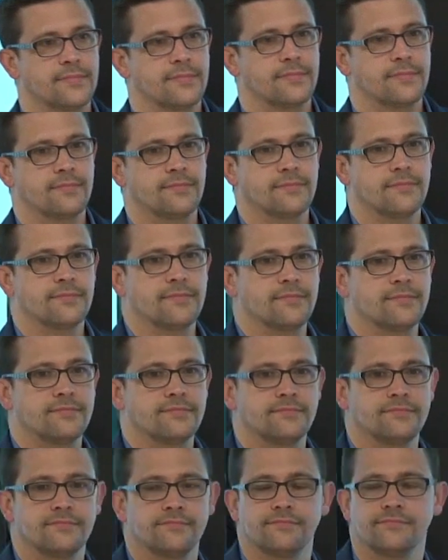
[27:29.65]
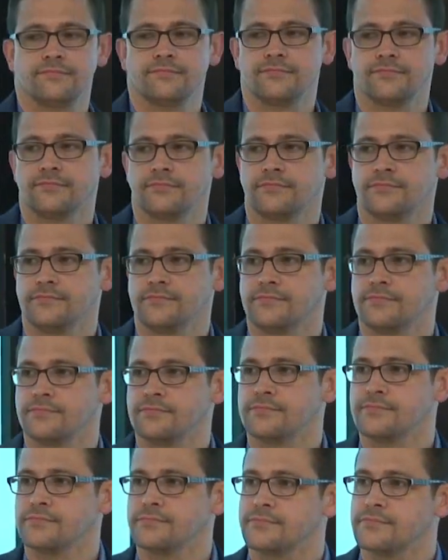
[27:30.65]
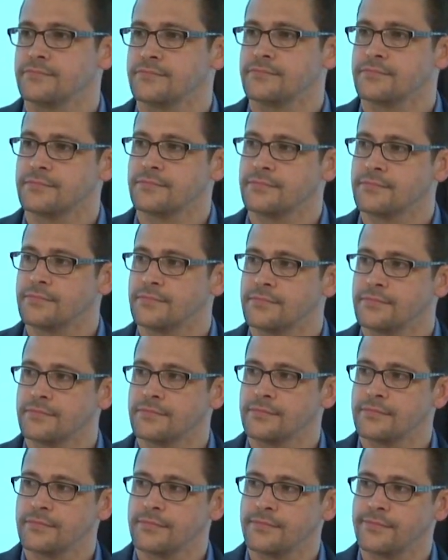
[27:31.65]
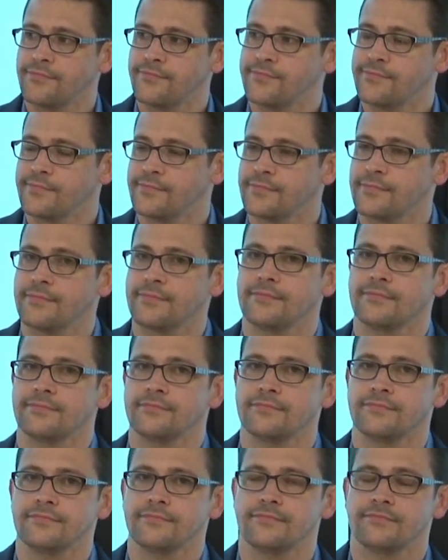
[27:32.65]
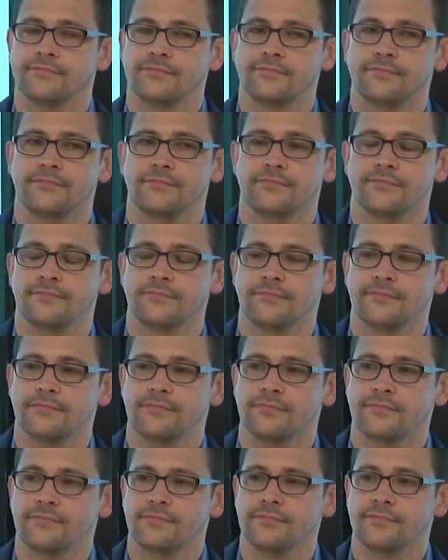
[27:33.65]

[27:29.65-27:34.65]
(silence)